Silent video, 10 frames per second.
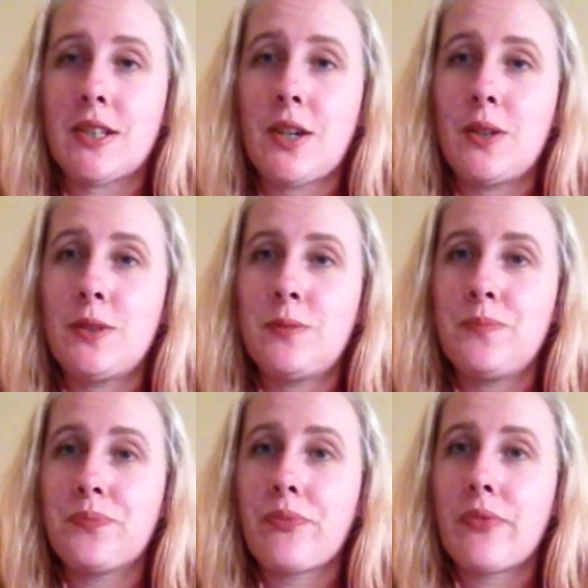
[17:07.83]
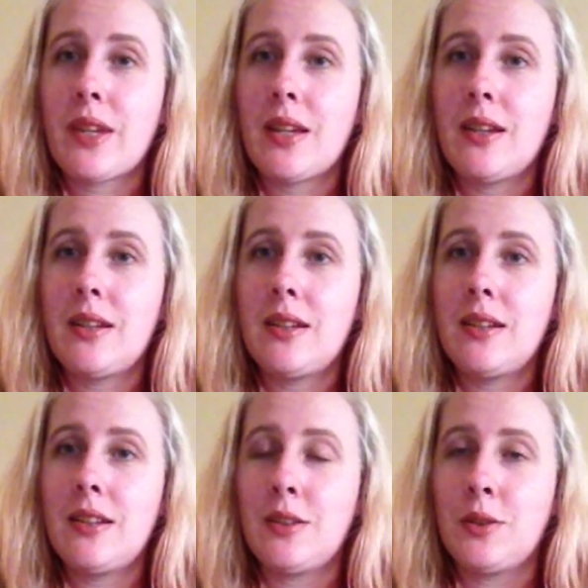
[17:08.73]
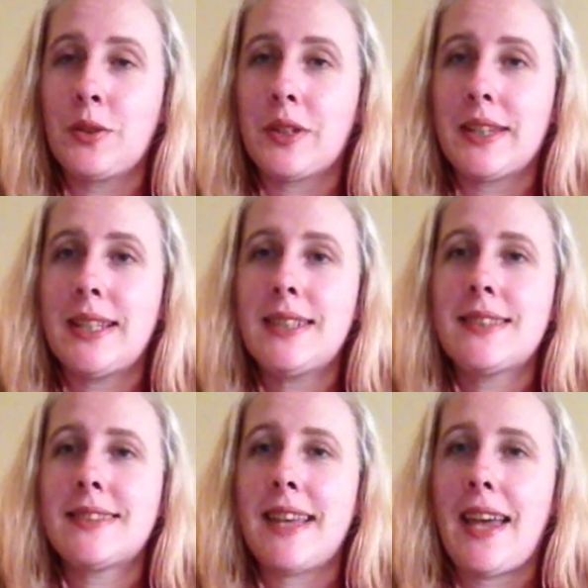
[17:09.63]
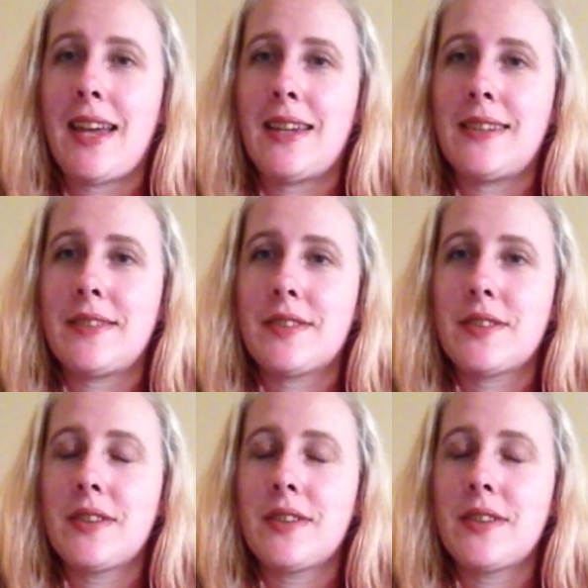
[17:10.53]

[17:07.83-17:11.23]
told Laura this, and